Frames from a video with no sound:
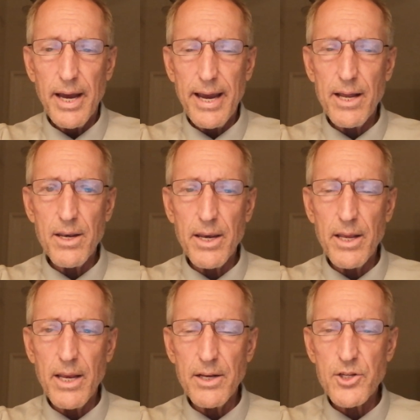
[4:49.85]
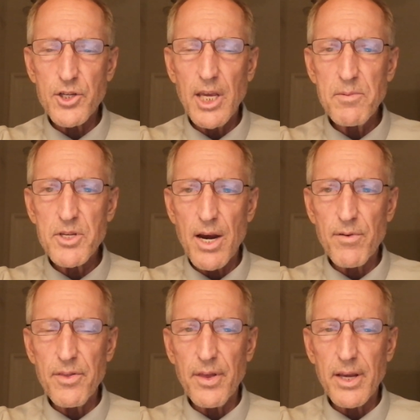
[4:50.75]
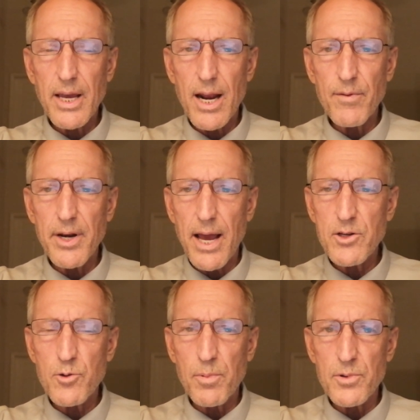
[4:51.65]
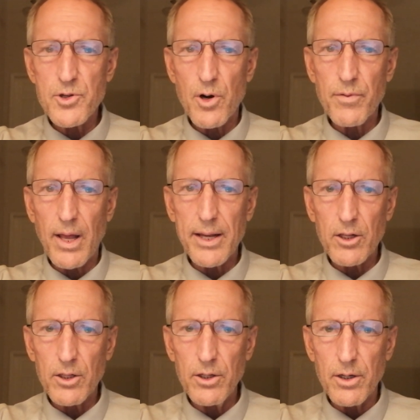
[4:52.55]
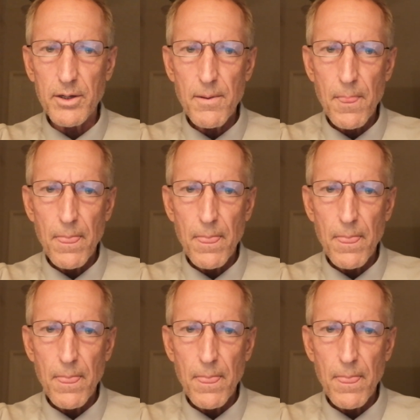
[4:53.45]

And it just keeps everything kind of a natural preserve-like look.